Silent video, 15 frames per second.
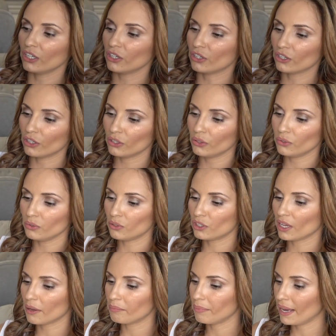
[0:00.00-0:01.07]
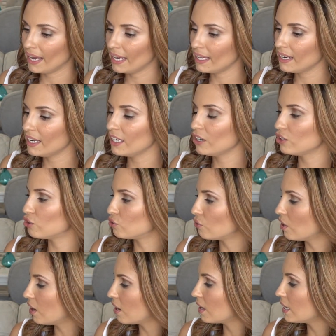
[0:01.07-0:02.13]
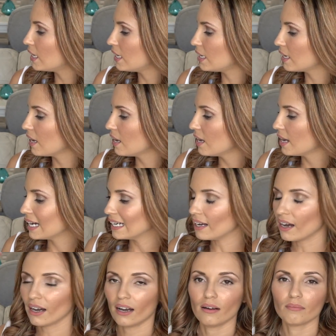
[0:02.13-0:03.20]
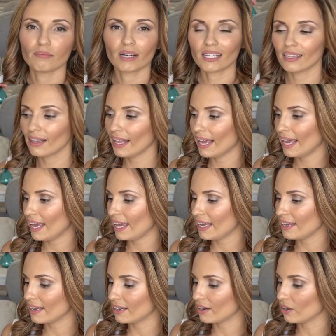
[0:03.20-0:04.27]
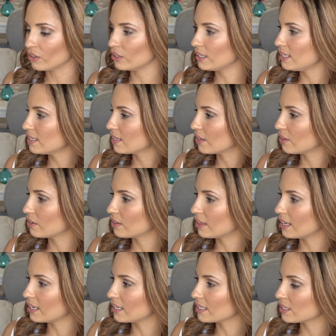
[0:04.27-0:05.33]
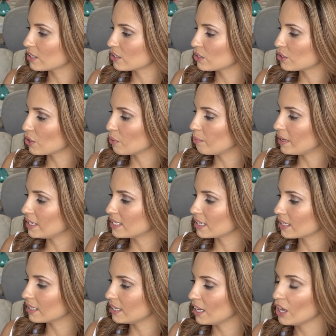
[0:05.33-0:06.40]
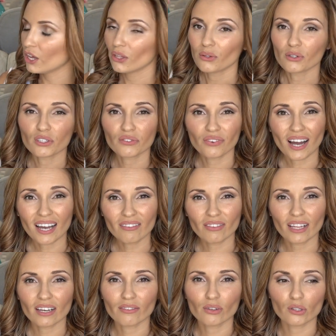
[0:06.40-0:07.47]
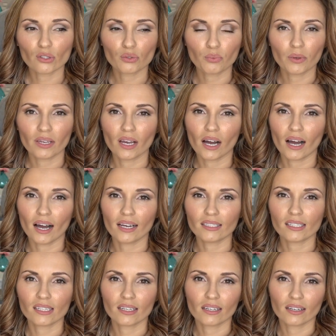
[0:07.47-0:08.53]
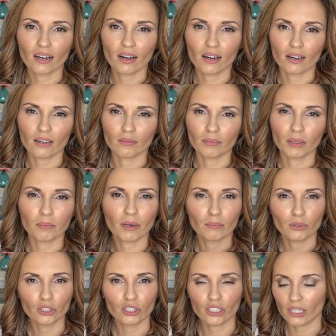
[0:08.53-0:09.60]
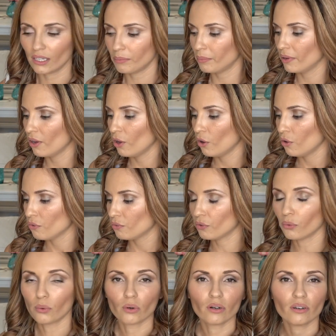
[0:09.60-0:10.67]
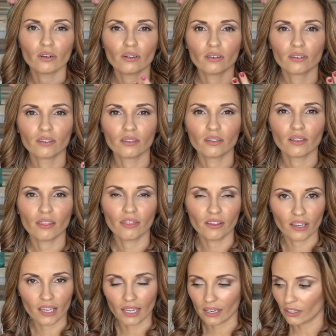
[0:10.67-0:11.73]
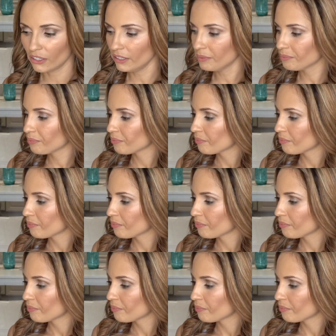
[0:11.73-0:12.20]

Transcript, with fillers: includes painting, drawing, um, clay, and all these other things. So basically, there's five levels. We got um, the membership for the year,